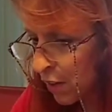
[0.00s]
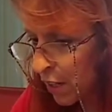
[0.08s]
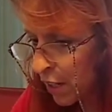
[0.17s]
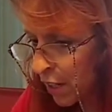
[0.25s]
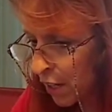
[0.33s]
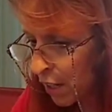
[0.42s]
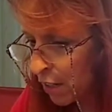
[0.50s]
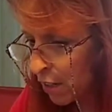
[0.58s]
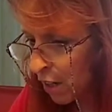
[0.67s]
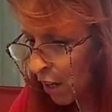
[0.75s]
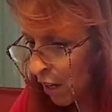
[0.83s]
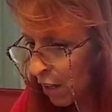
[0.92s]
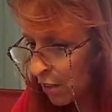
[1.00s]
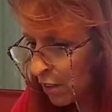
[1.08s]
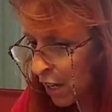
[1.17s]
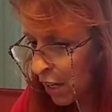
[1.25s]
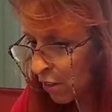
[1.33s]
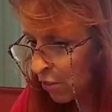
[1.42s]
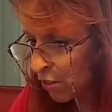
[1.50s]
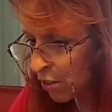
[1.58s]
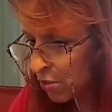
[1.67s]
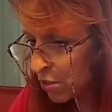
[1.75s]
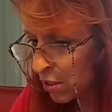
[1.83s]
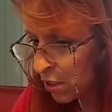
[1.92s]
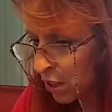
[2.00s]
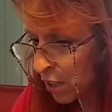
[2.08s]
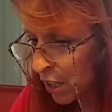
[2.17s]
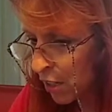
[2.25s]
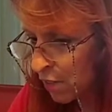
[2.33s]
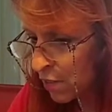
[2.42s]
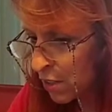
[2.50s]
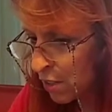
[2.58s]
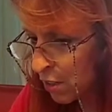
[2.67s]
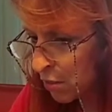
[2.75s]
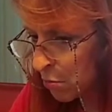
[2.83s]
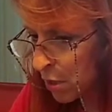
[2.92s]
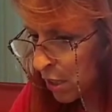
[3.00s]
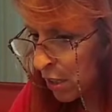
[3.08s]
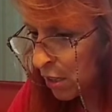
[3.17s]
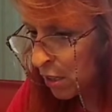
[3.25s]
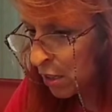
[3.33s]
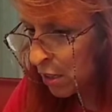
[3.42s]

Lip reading: I can't untangle those little leaves a little bit.